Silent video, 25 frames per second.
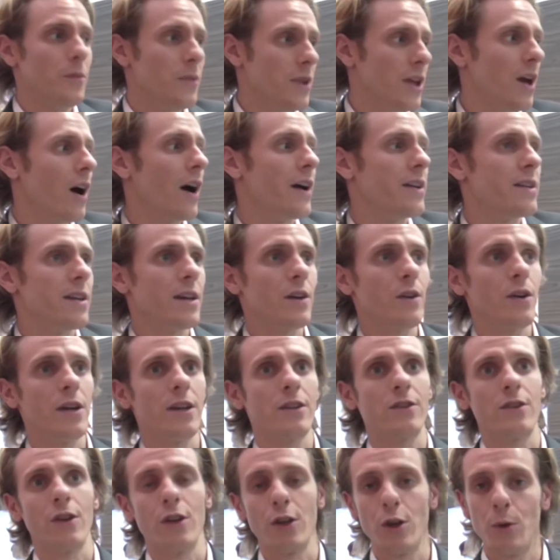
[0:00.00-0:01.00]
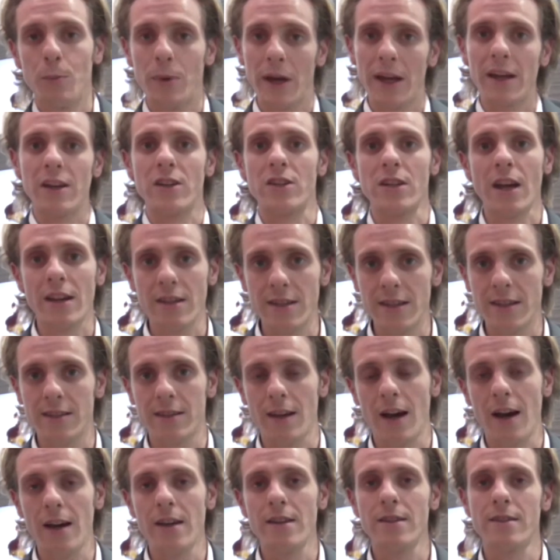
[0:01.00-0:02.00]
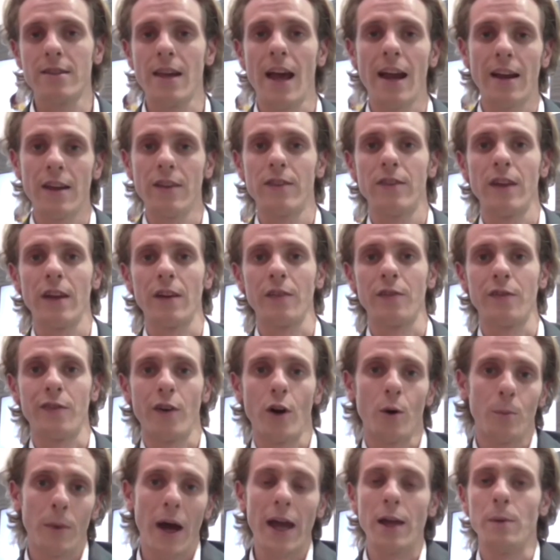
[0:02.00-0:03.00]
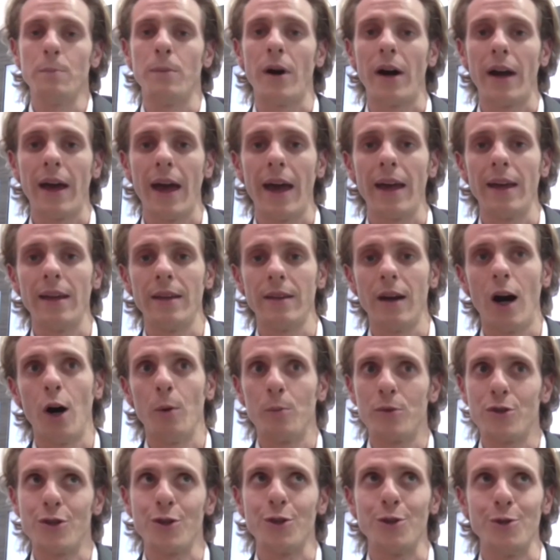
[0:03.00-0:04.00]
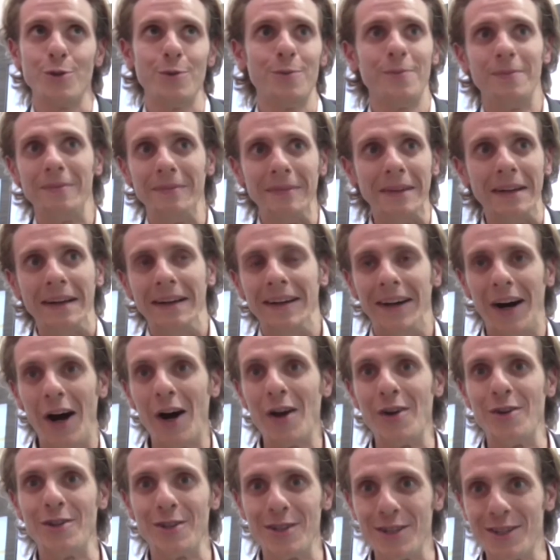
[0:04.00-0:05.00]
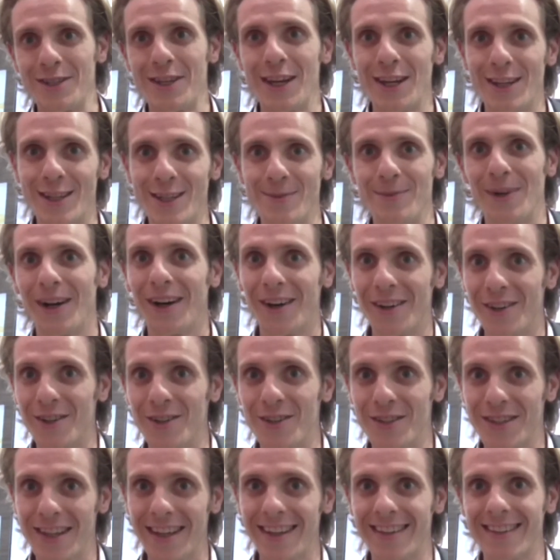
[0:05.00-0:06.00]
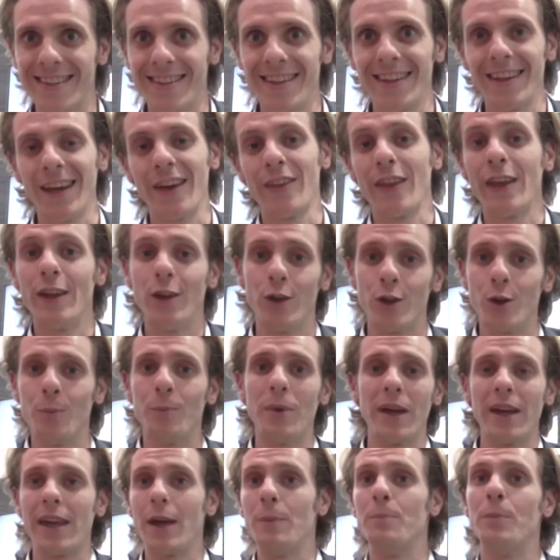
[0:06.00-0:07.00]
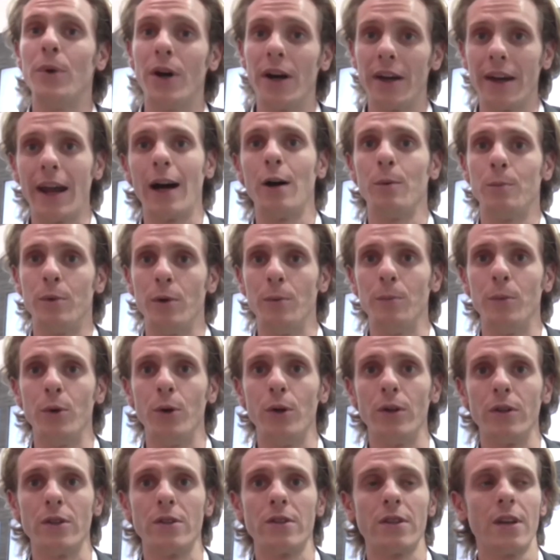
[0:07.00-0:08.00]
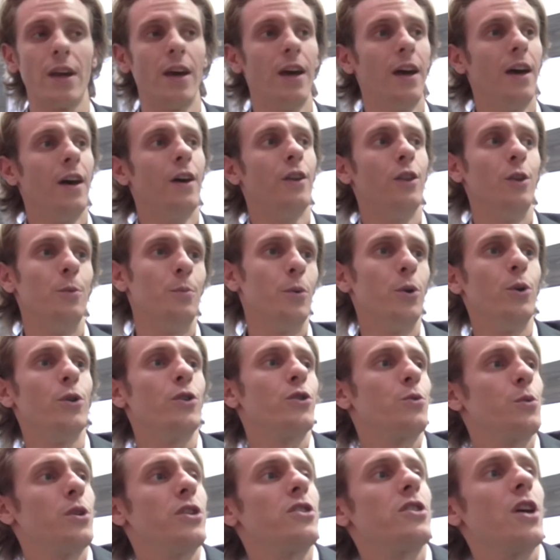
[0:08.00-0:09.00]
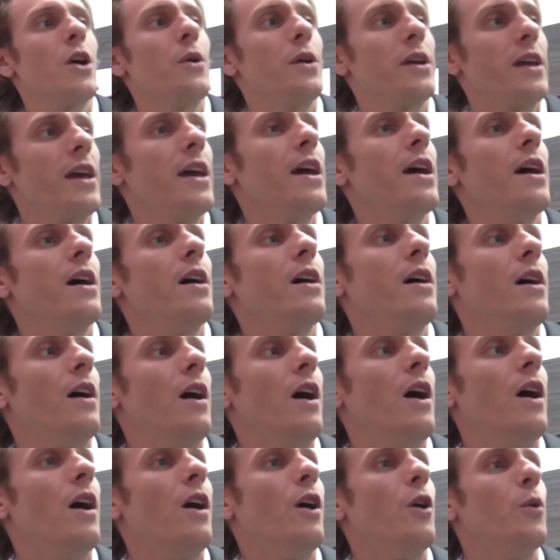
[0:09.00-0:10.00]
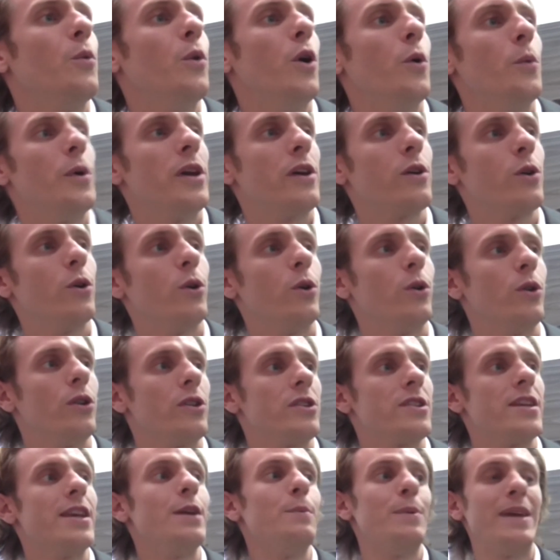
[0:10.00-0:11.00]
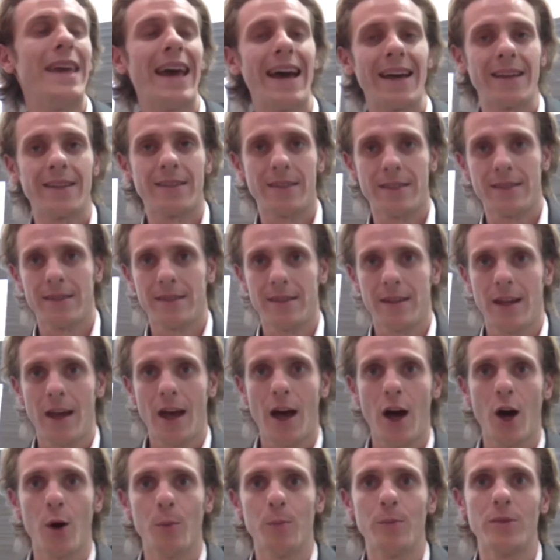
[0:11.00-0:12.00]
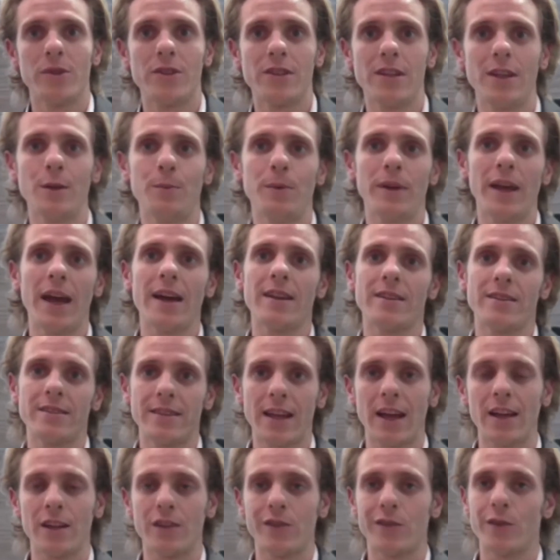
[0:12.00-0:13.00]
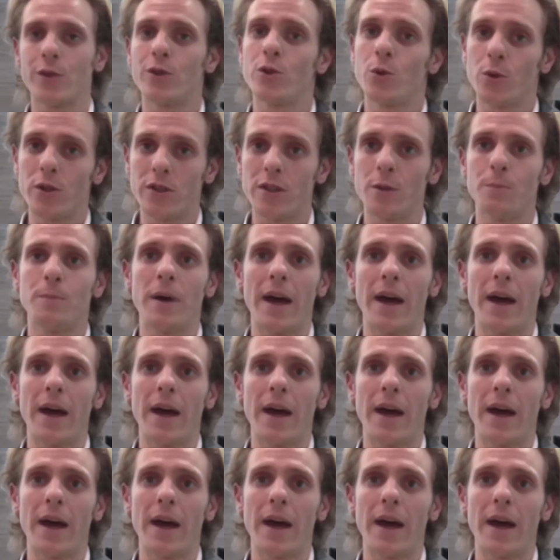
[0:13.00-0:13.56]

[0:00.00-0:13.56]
The idea is that you pick a chassis size, anything from 8x8 up to 160 by 160, and then you can pick input and output boards. The boards we're showing here are what we call TPS. TPS stands for twisted